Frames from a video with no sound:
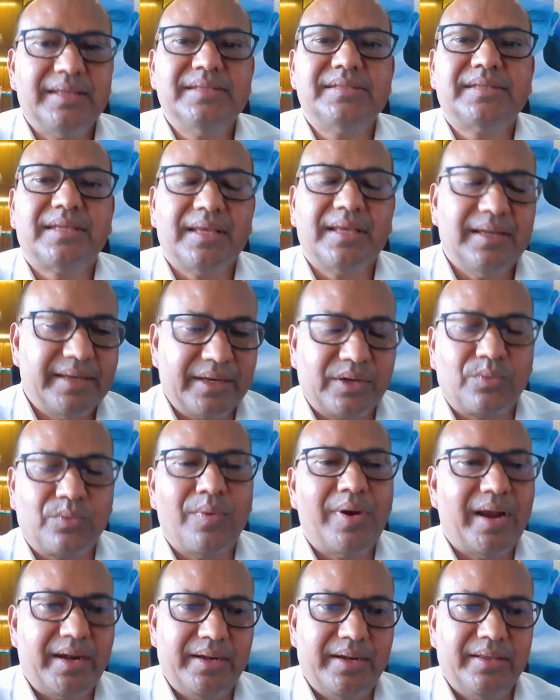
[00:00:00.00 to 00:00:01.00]
key skill
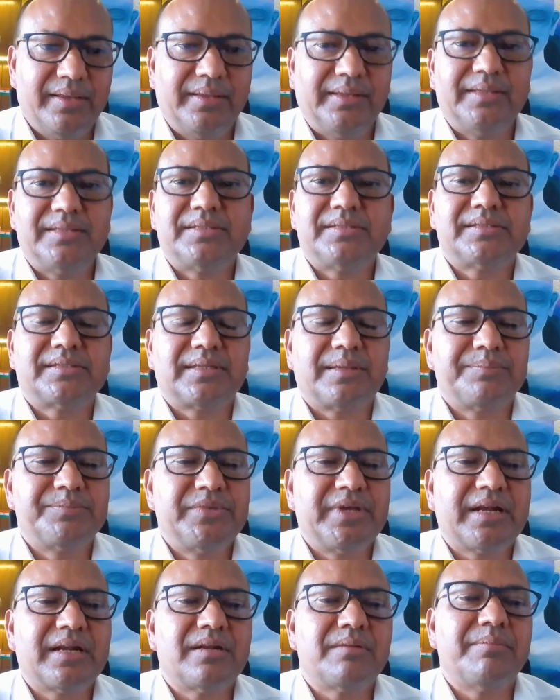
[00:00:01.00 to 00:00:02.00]
required is
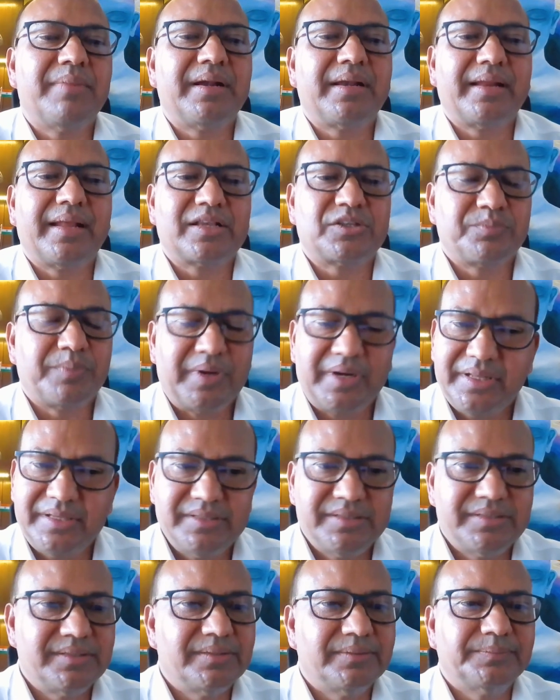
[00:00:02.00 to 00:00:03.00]
subject matter
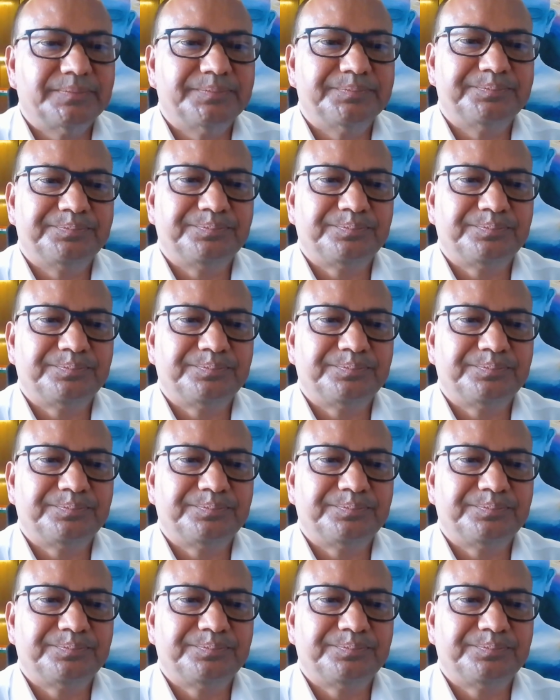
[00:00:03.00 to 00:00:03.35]
expertise,